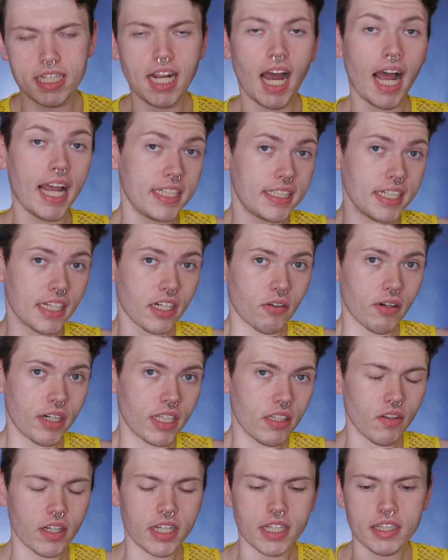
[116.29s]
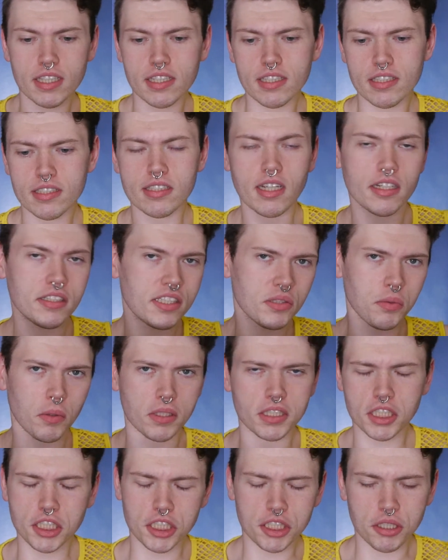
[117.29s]
I did already look at these. I just
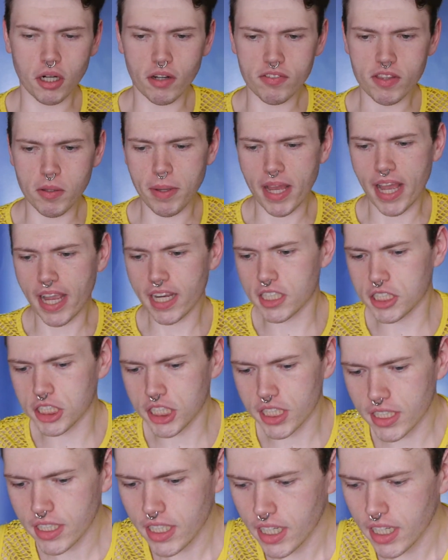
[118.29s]
wanted to show off the packaging.